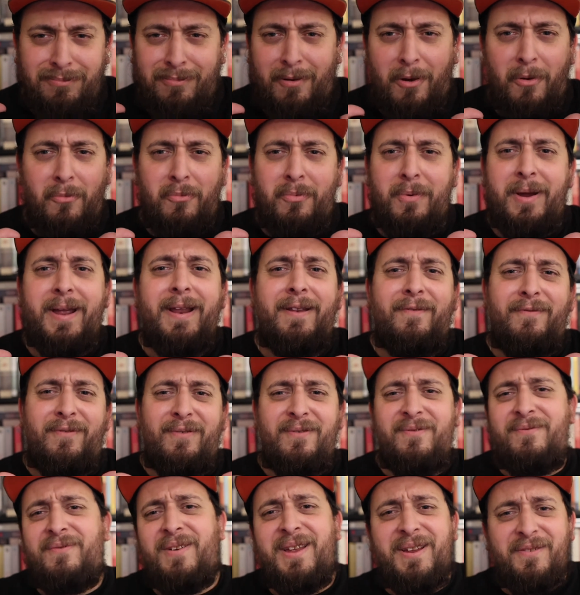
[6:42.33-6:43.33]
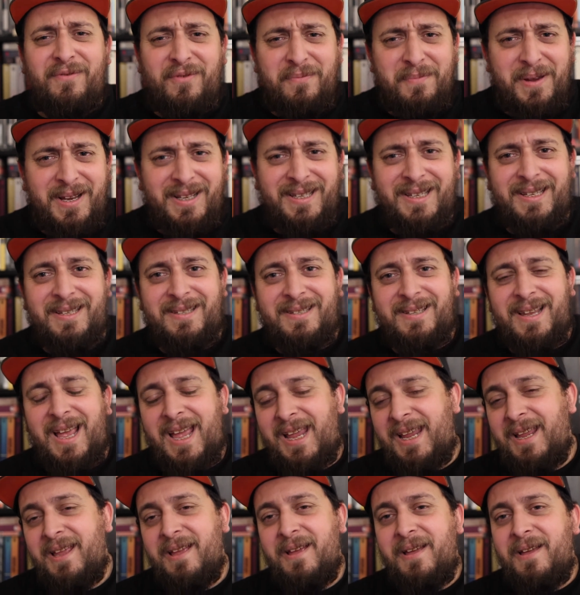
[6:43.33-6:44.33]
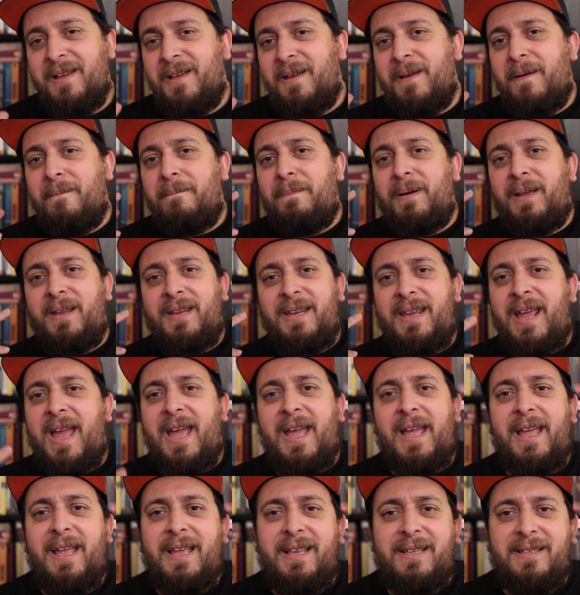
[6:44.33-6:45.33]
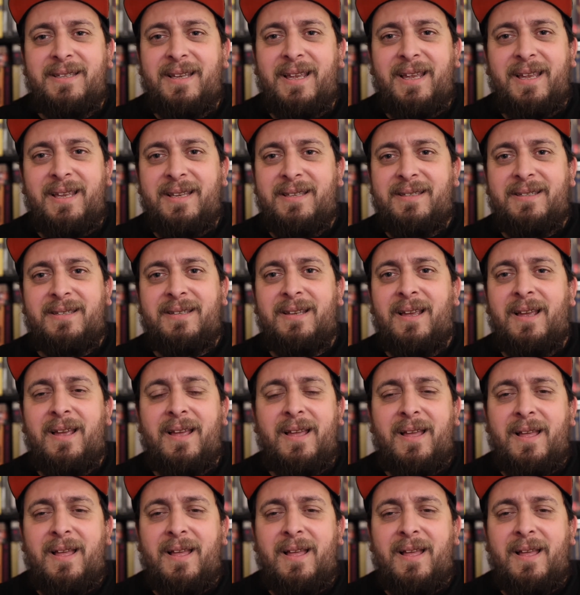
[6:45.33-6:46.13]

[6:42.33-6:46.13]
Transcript: a weird thing for me to say, but yeah, it's